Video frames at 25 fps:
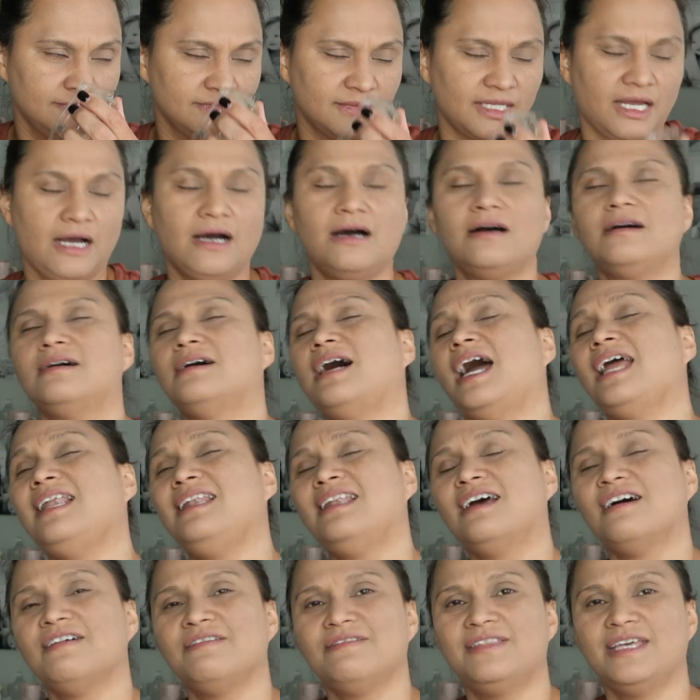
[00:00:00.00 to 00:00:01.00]
Oh, I
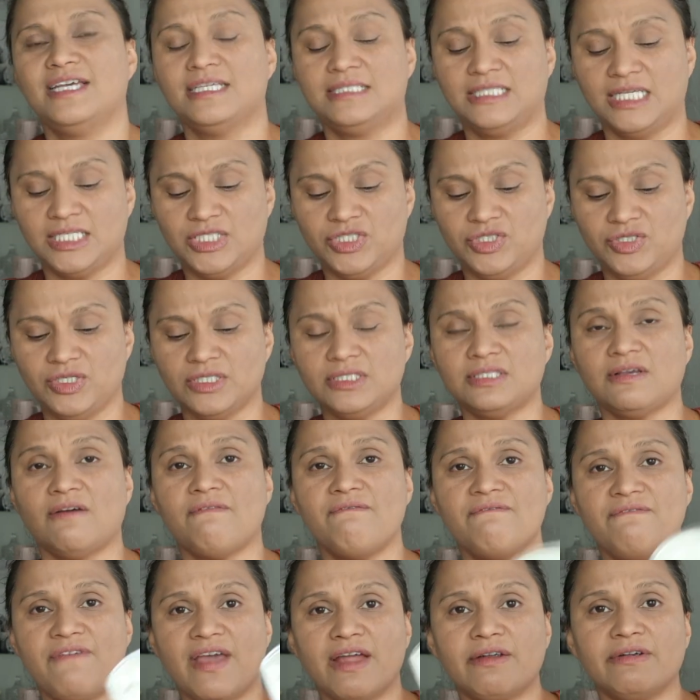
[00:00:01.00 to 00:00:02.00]
love this. It's just
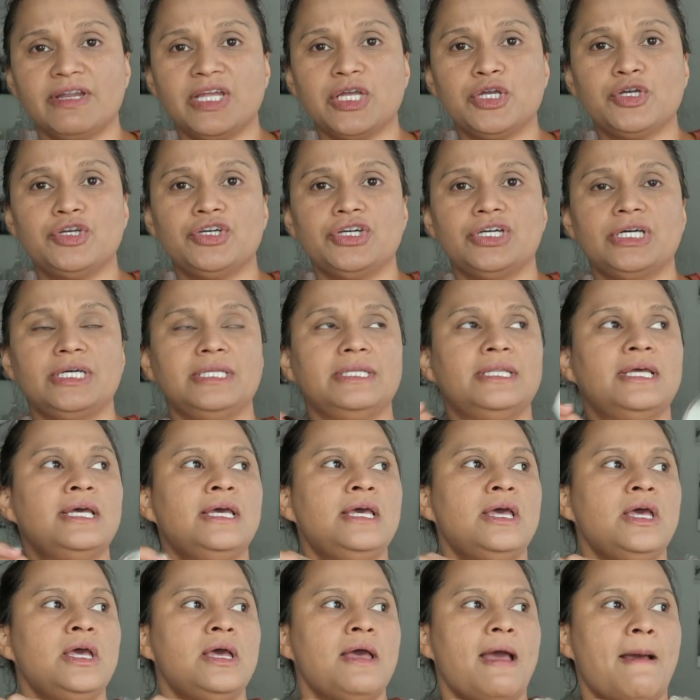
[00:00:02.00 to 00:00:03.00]
a very good
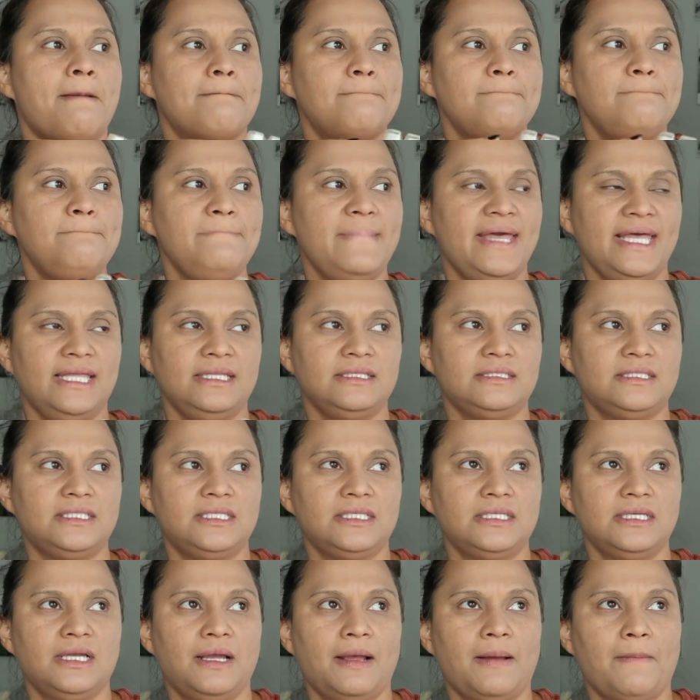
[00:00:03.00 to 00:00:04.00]

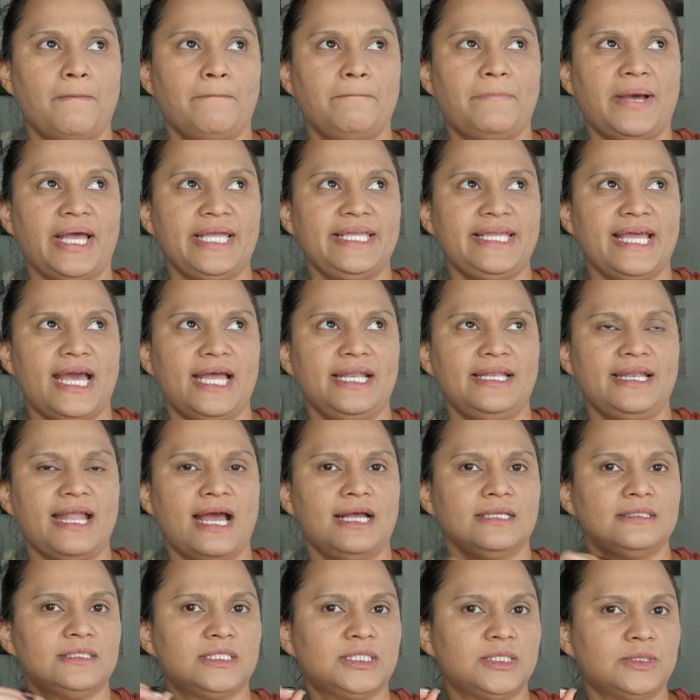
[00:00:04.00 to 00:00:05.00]
mint, but yet
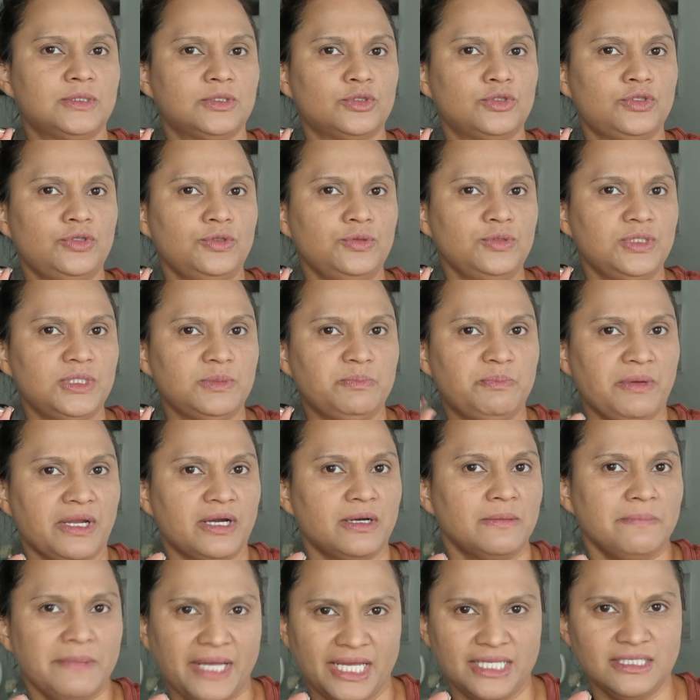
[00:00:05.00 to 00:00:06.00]
not too
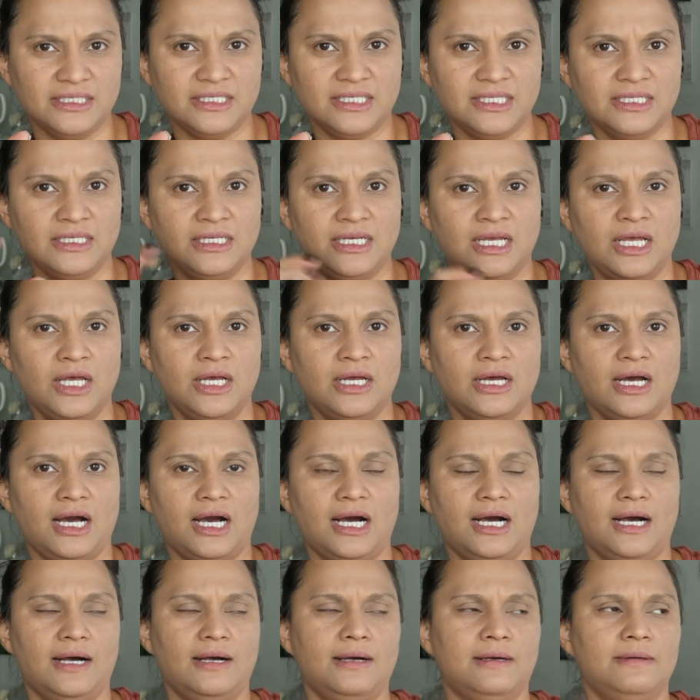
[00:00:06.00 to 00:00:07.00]
spearmint.
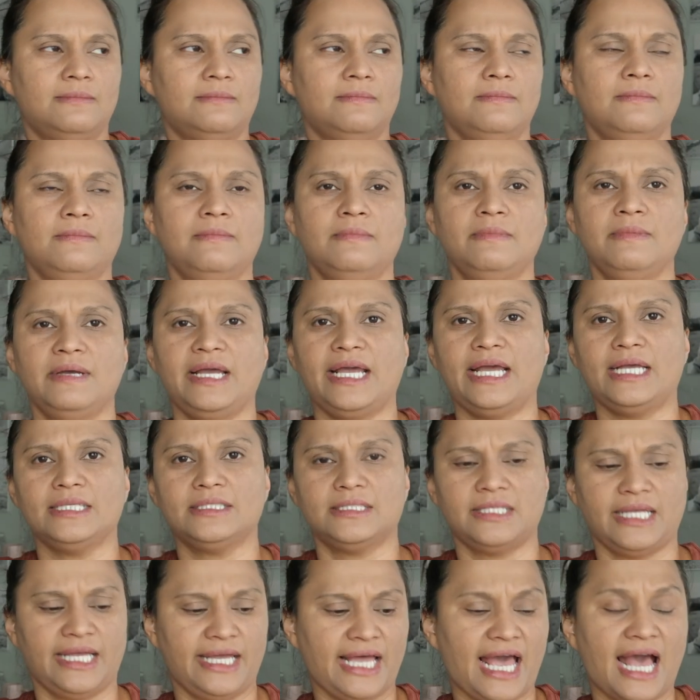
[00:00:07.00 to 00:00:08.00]
Um,
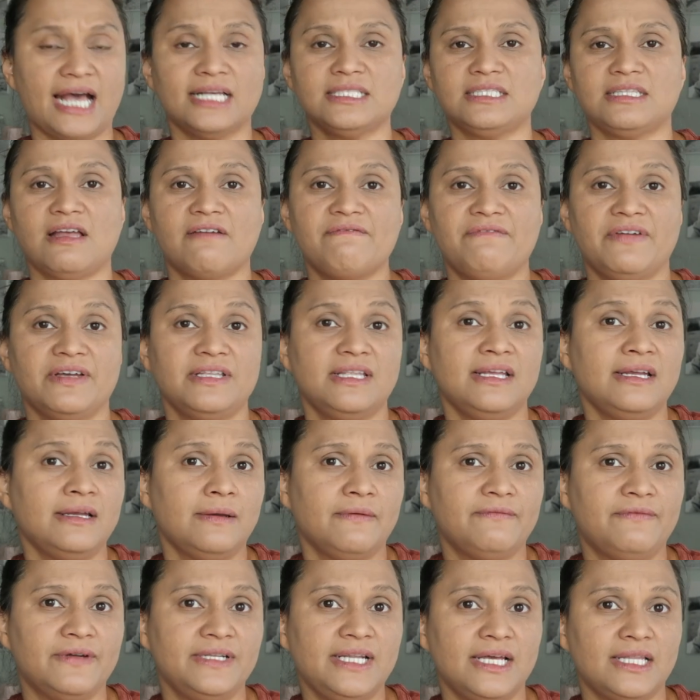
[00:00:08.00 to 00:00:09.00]
It's, it has that
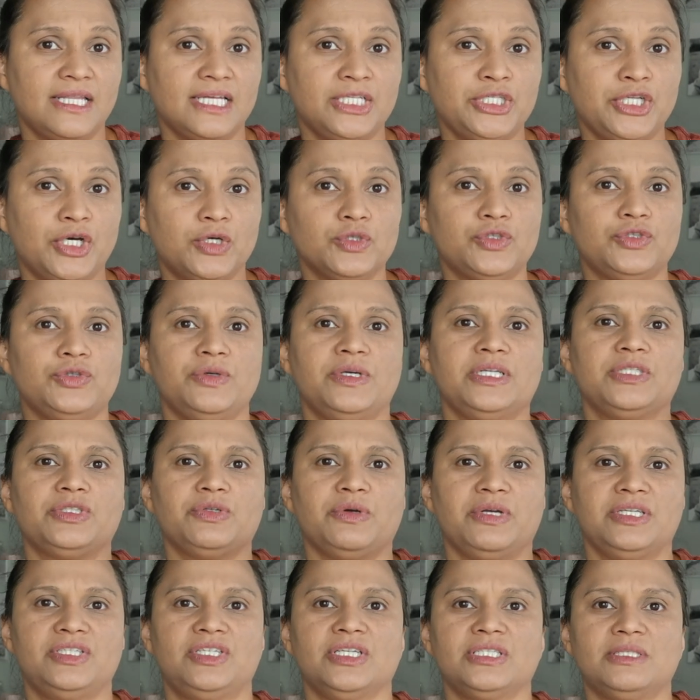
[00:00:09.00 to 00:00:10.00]
vanilla note to it, so
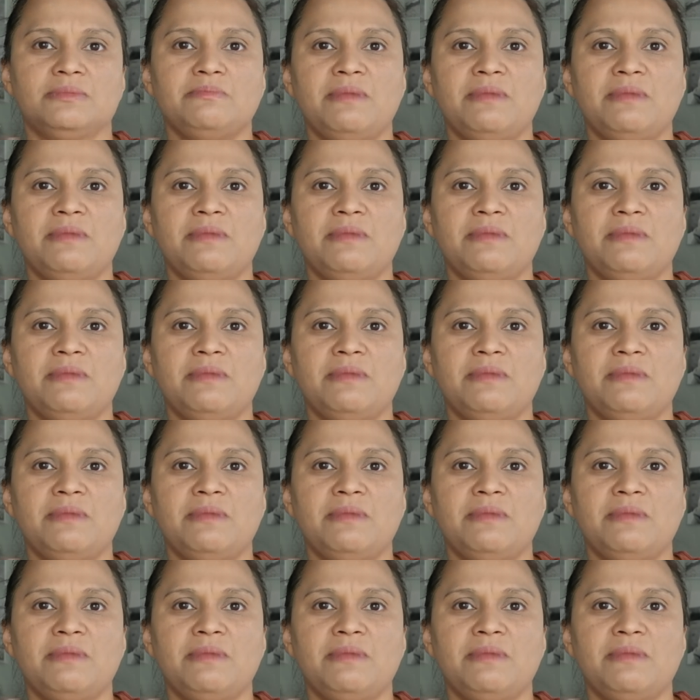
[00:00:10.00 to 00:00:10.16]
it just